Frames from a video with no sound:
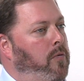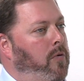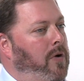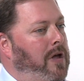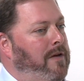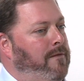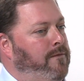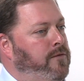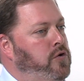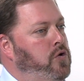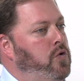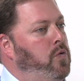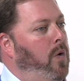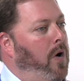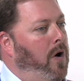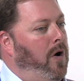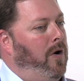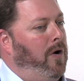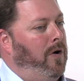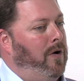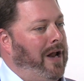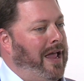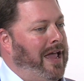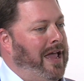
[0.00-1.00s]
If you
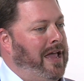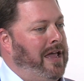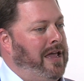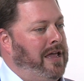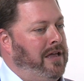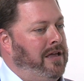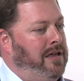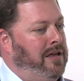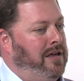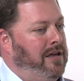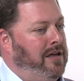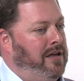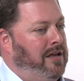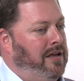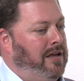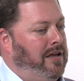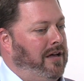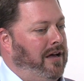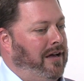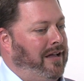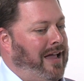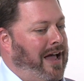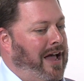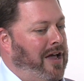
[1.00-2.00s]
are a
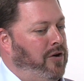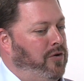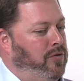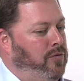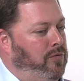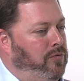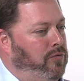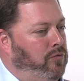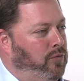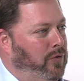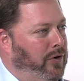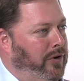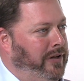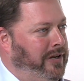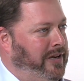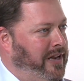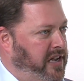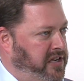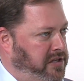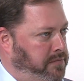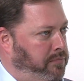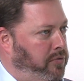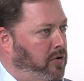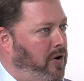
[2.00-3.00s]
guy who really
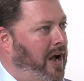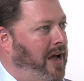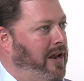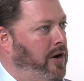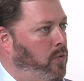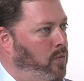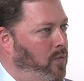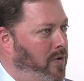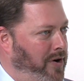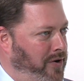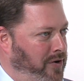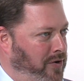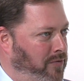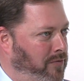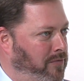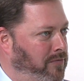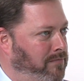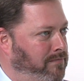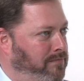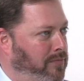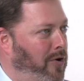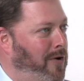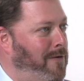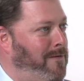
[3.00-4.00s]
takes pride in what you're
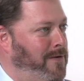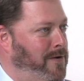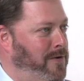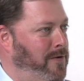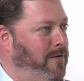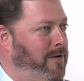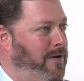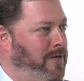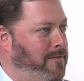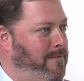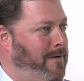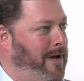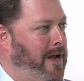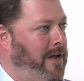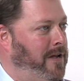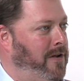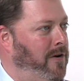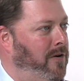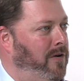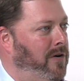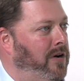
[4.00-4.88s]
barbecuing in the backyard,